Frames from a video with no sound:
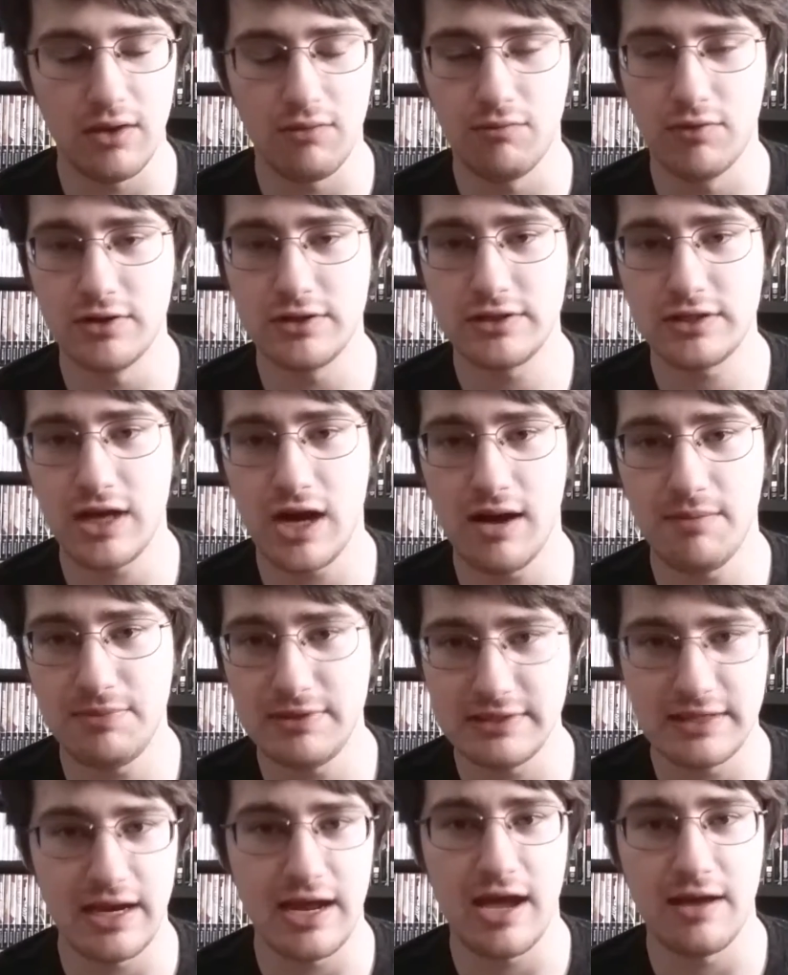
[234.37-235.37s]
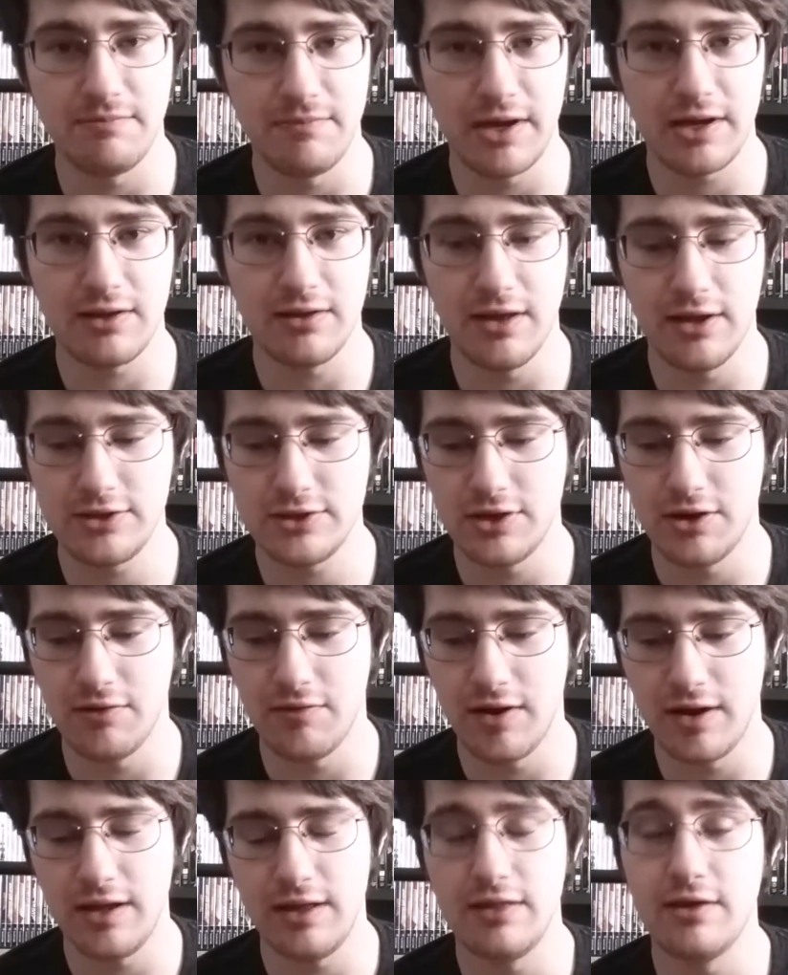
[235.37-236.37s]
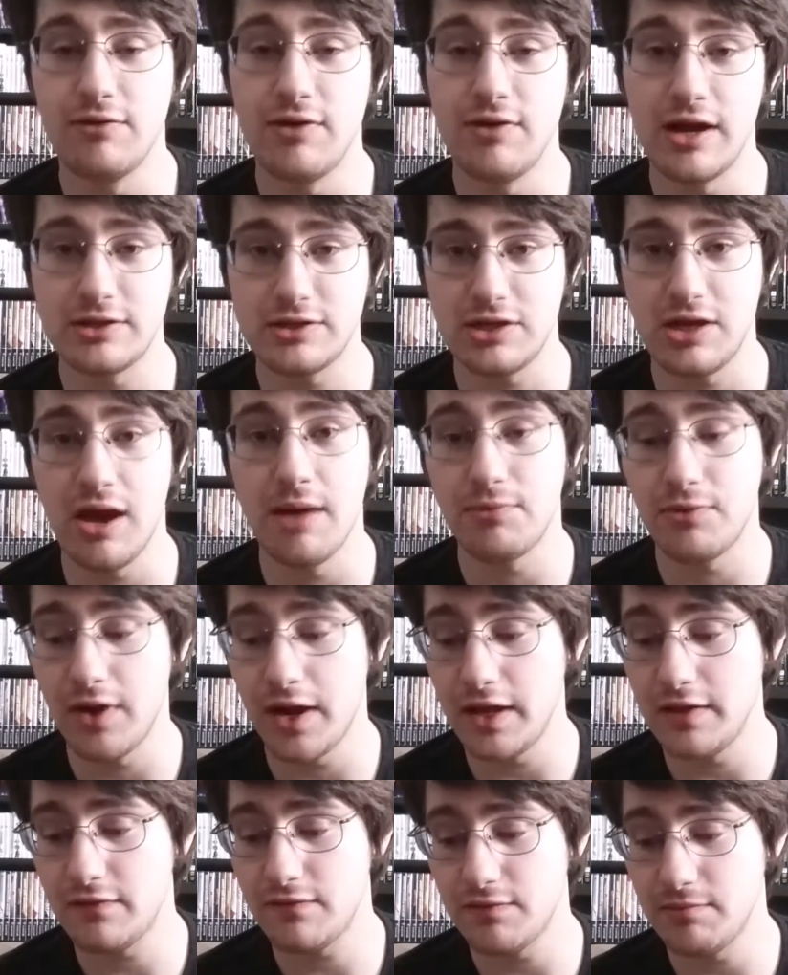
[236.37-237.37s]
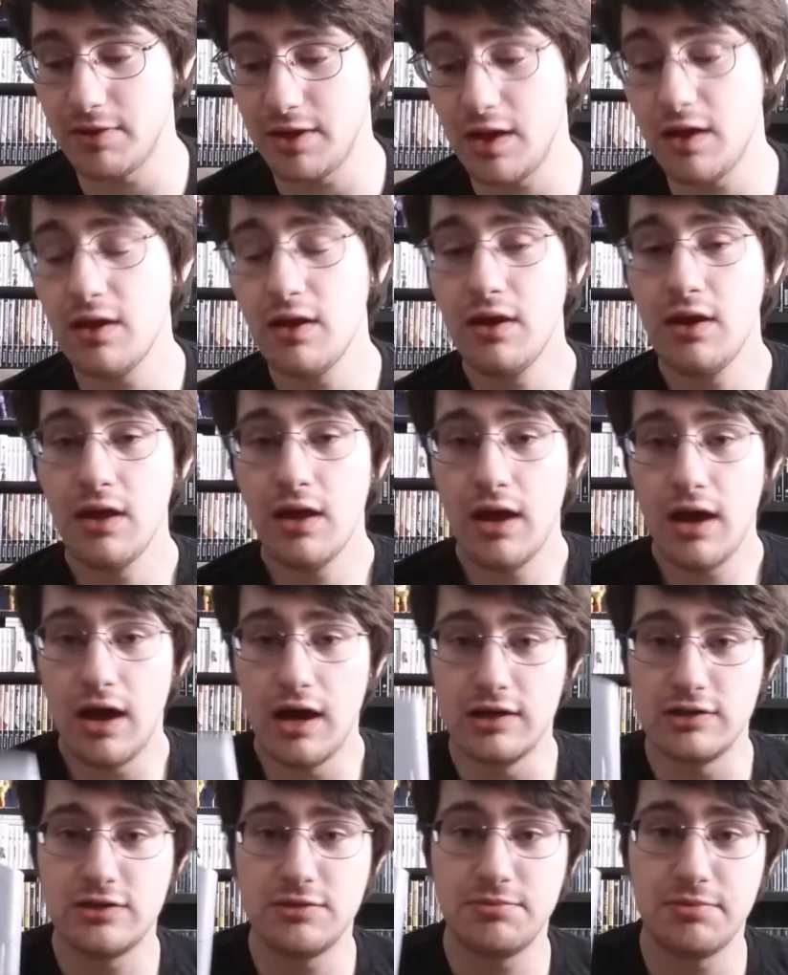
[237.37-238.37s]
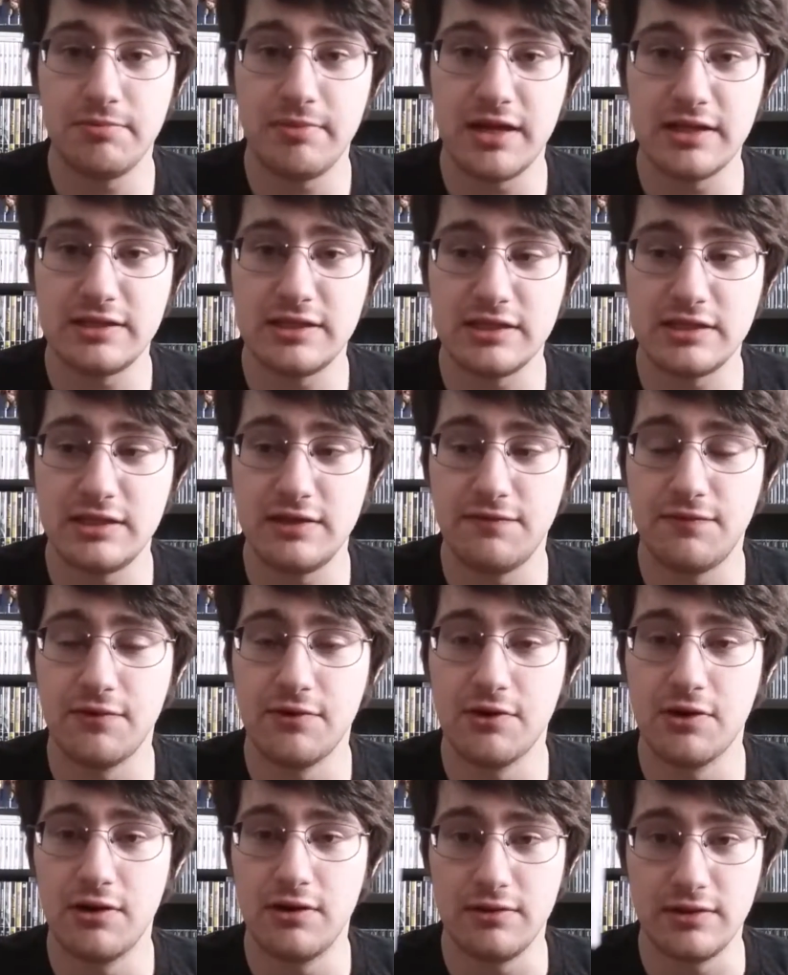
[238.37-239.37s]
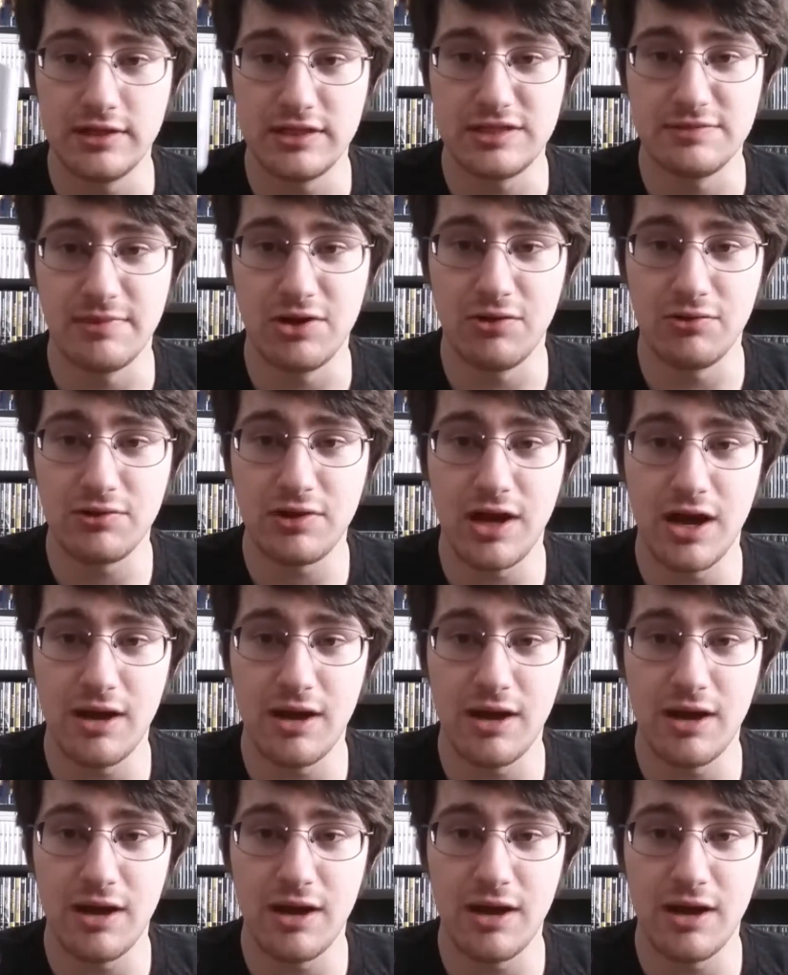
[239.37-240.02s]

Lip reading: worst copies that I had in my collection already. They were actually upgrades for me. Superman 64, this is my old